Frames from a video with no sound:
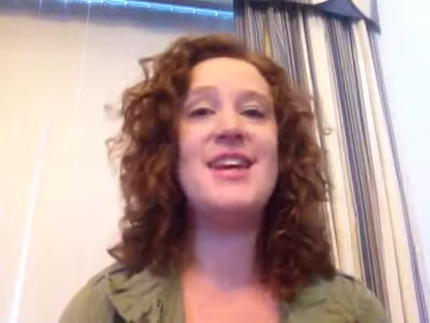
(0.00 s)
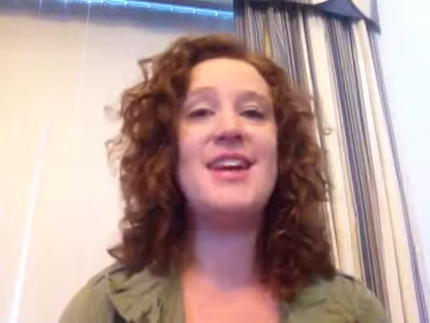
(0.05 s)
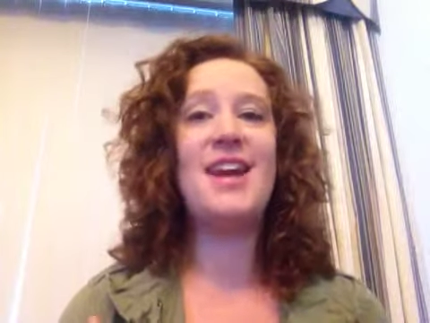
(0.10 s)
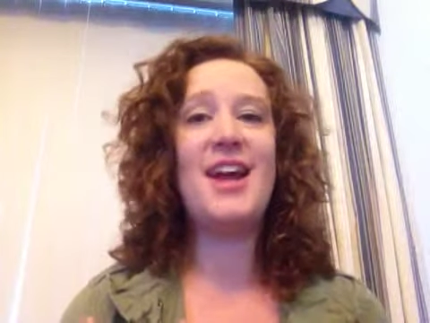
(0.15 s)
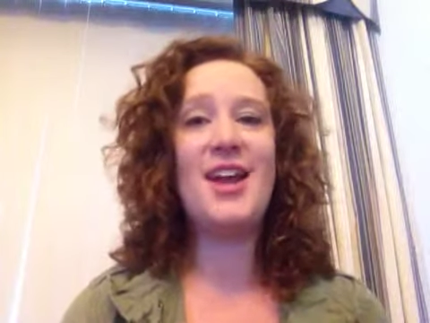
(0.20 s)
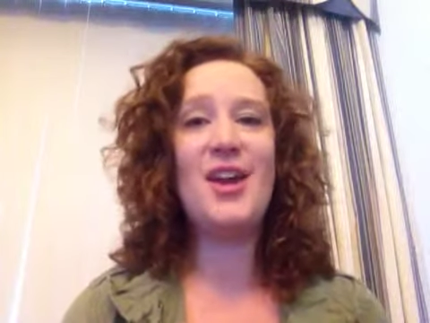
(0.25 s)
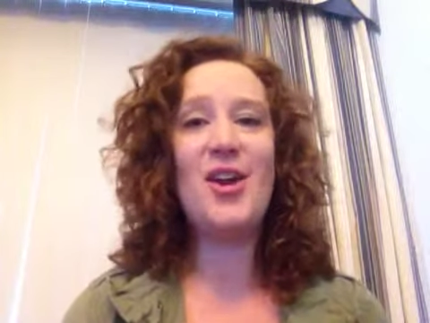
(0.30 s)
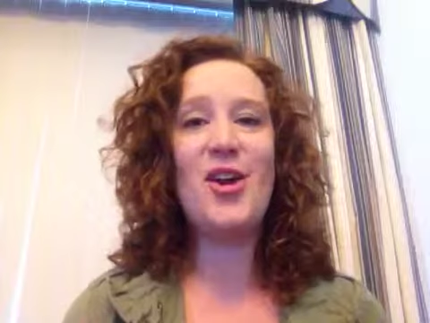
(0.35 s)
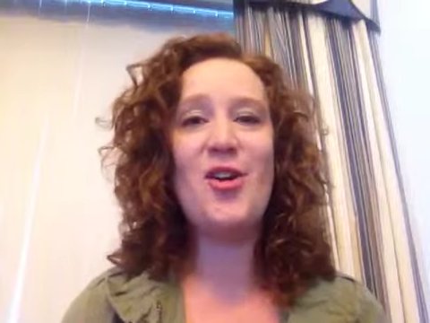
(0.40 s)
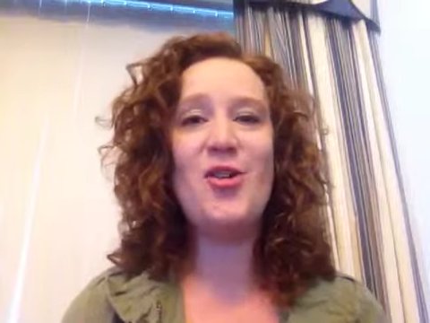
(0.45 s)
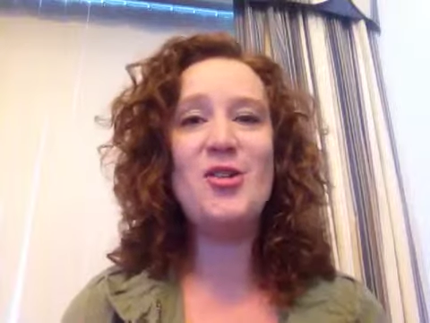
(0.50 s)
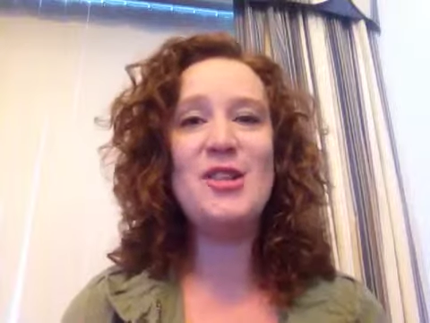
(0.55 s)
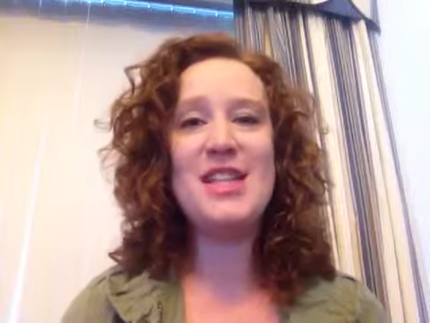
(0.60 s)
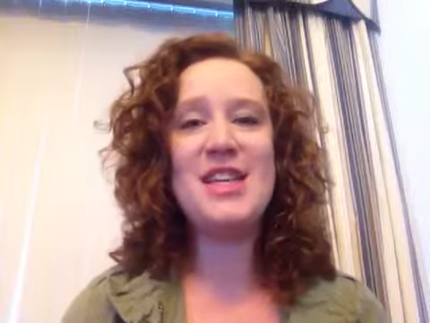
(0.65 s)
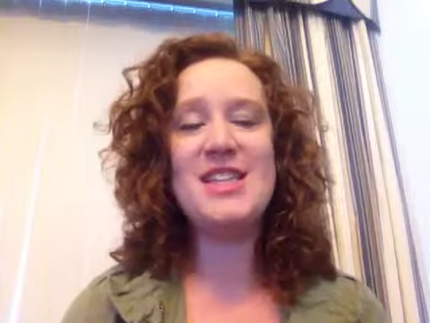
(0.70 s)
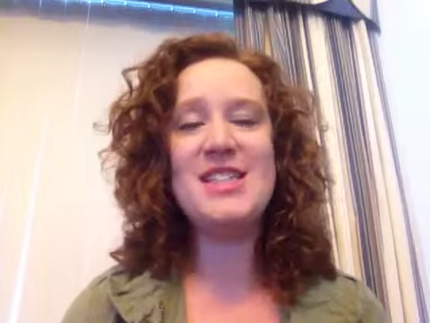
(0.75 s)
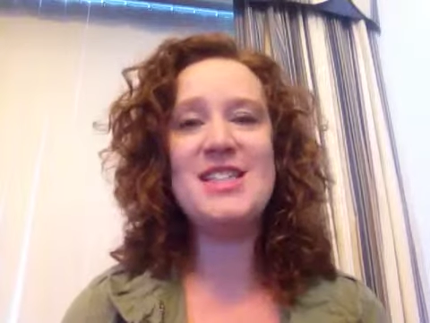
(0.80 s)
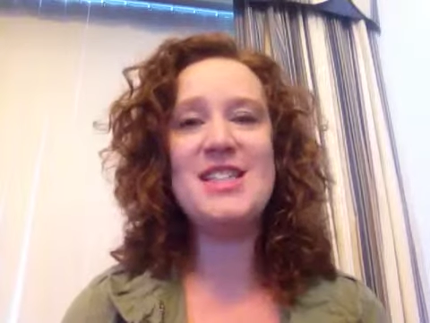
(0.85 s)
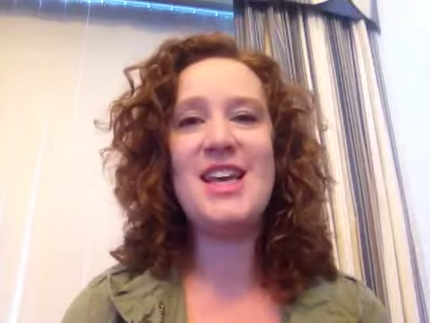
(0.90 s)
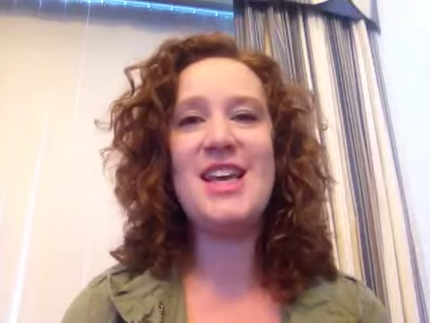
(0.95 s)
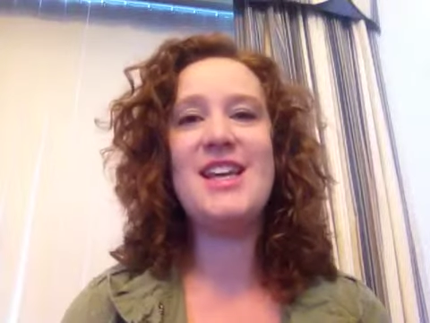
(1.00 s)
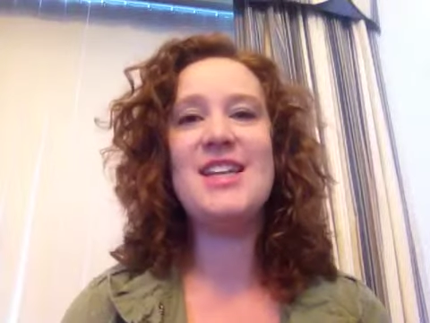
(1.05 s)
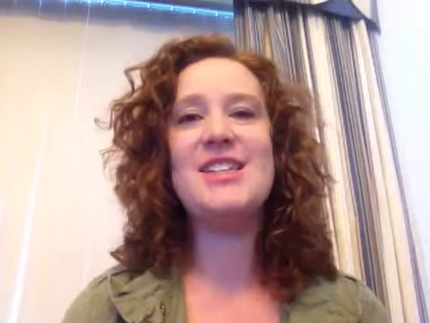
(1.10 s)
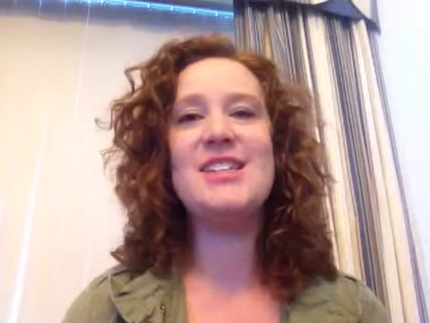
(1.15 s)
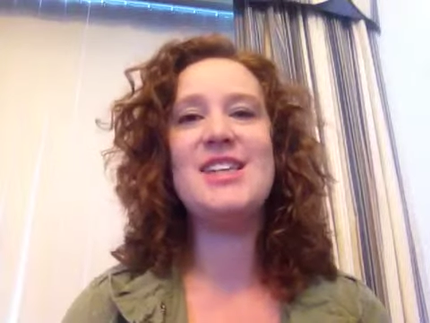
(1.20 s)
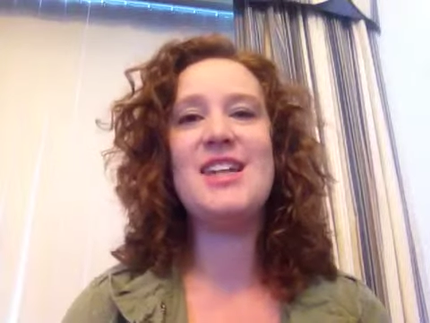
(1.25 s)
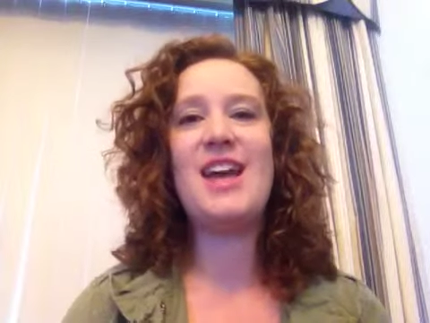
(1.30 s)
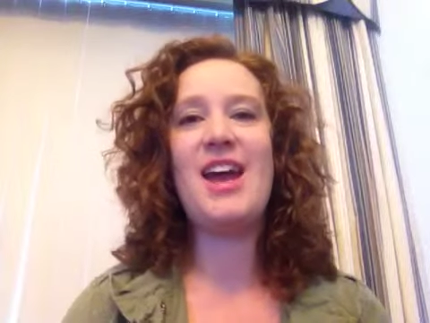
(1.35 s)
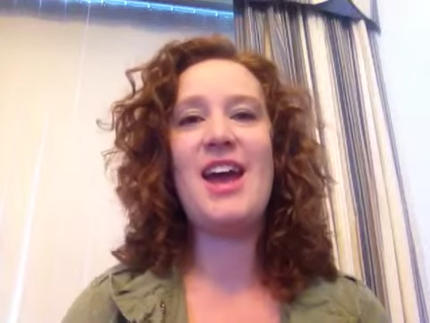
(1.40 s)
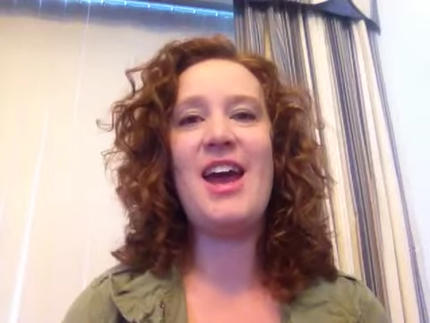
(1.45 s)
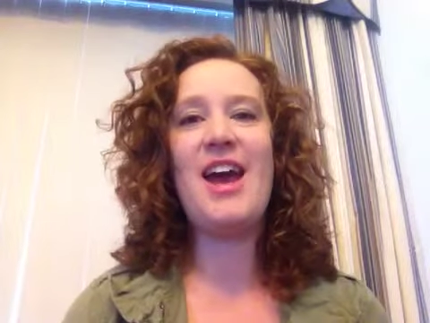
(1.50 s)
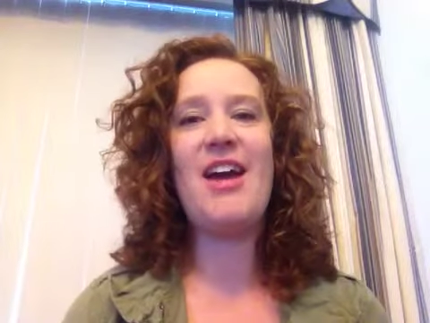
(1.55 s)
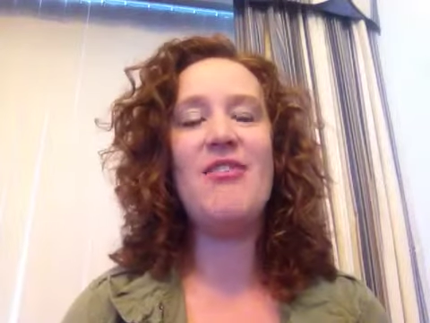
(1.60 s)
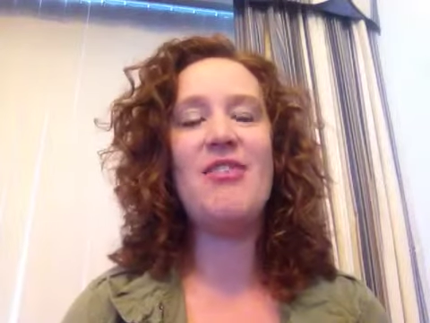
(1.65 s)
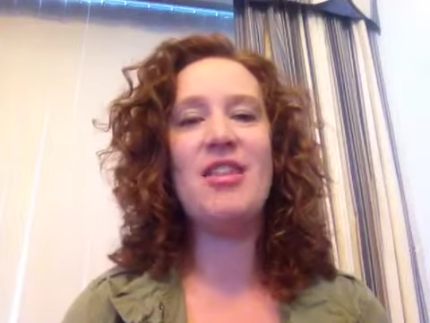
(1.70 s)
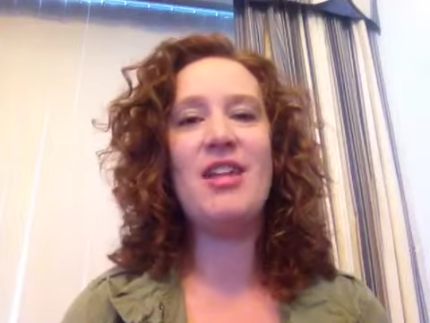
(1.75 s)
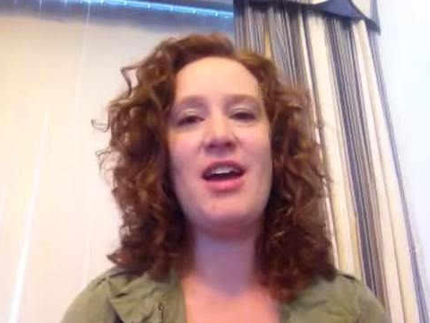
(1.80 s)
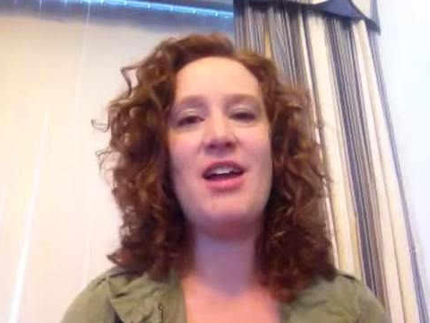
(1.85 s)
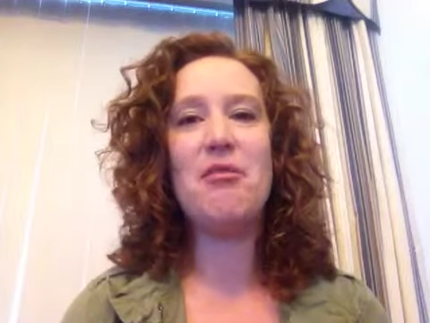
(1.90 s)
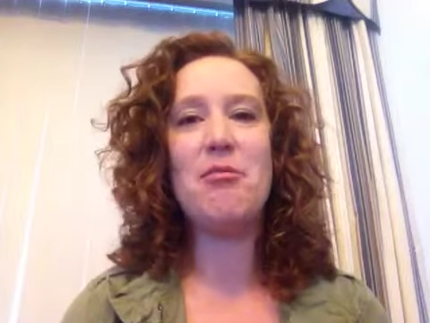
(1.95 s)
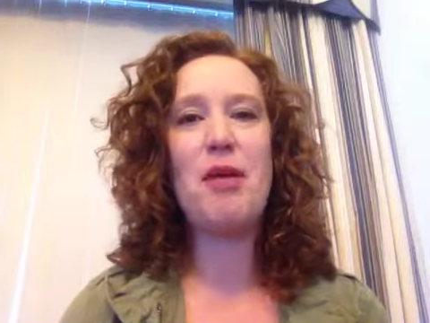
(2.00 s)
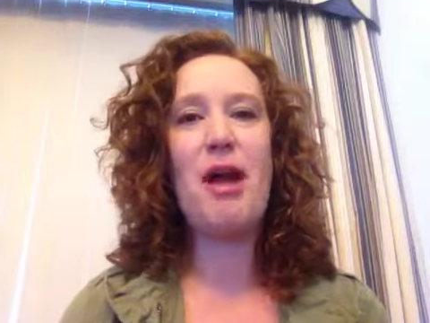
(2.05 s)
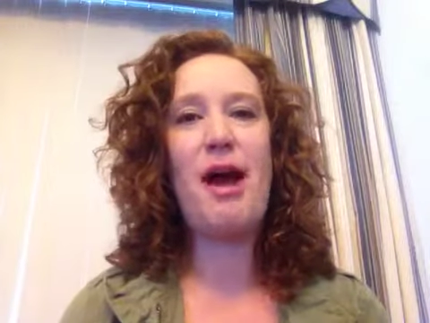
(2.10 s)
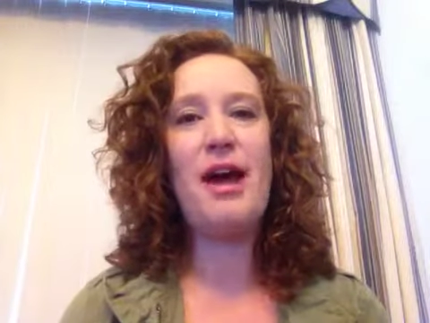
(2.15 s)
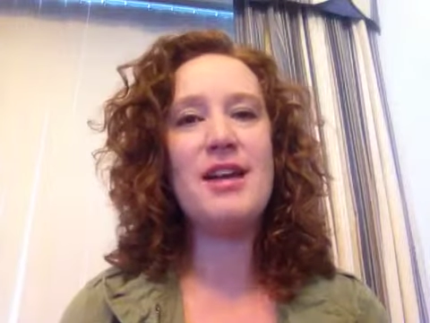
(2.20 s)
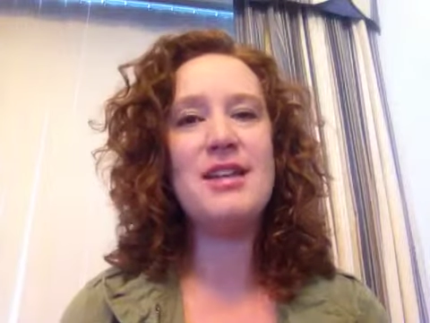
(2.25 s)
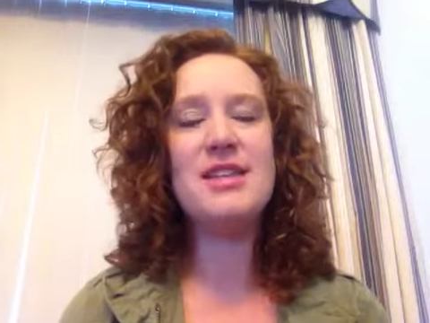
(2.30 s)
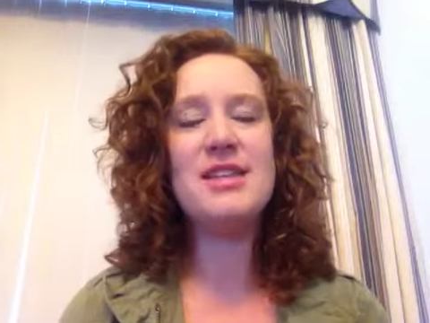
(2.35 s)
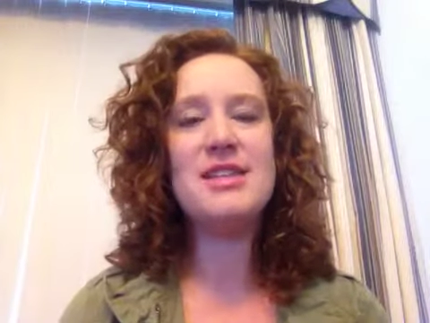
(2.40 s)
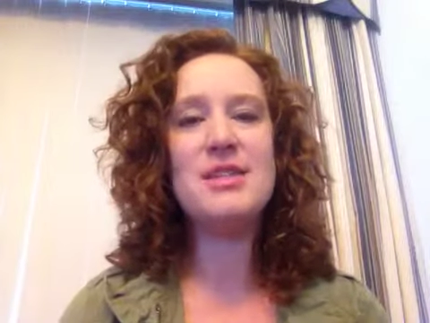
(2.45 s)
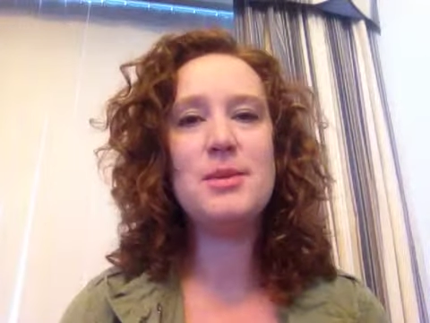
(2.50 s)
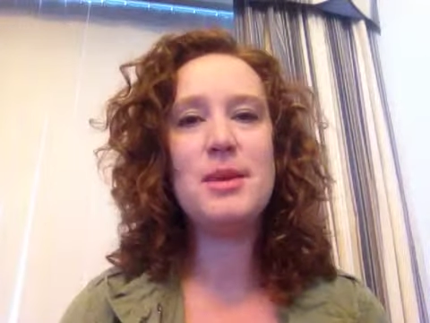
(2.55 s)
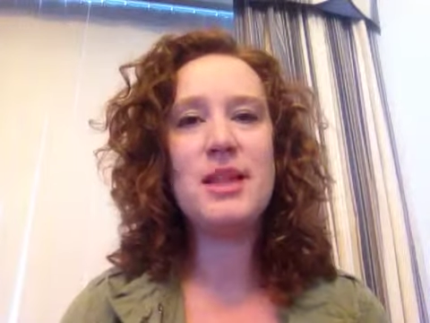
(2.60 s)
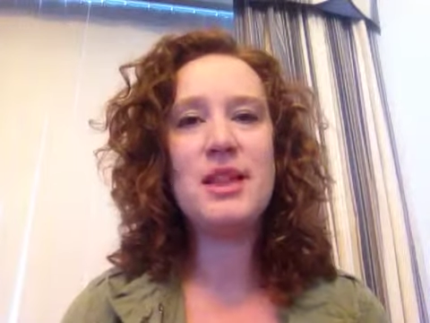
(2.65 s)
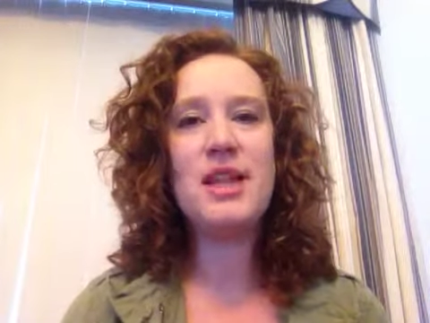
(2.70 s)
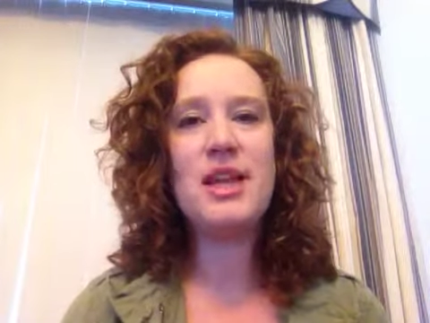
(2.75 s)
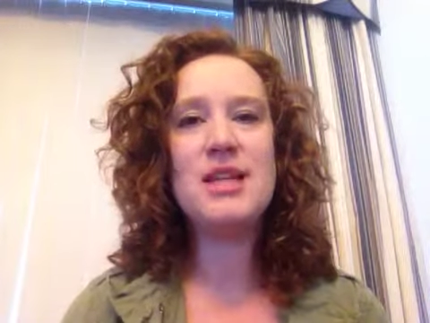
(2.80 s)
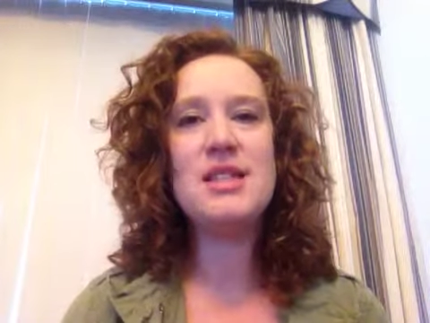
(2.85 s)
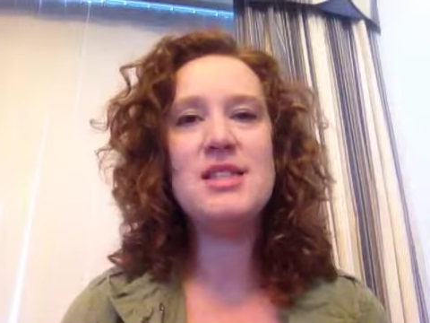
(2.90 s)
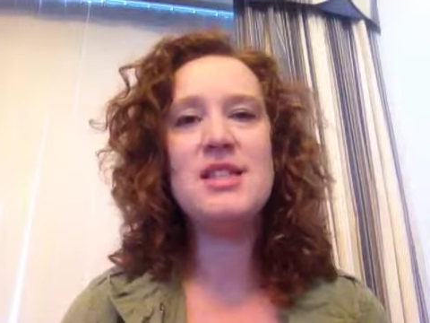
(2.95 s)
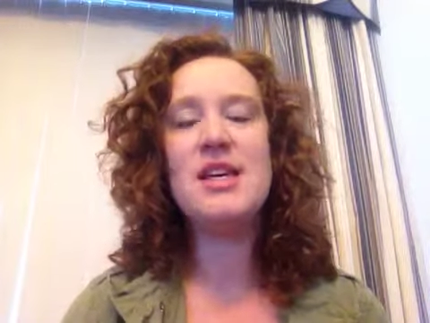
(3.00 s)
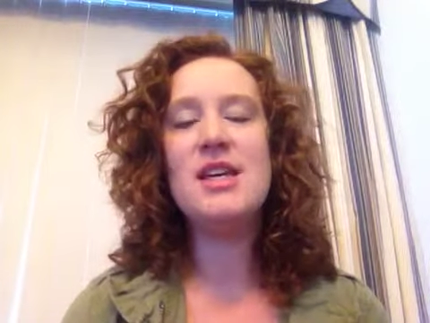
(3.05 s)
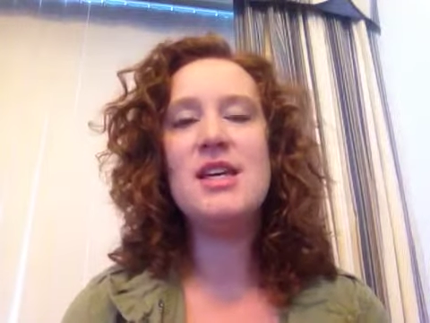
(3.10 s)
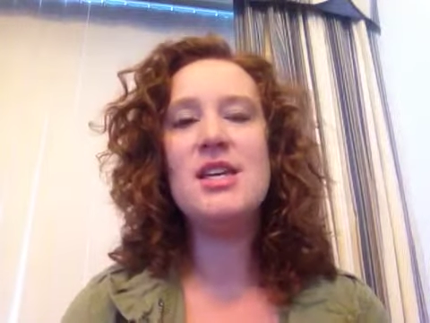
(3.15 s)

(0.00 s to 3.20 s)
and I know these things, and I have a lot of practice with this,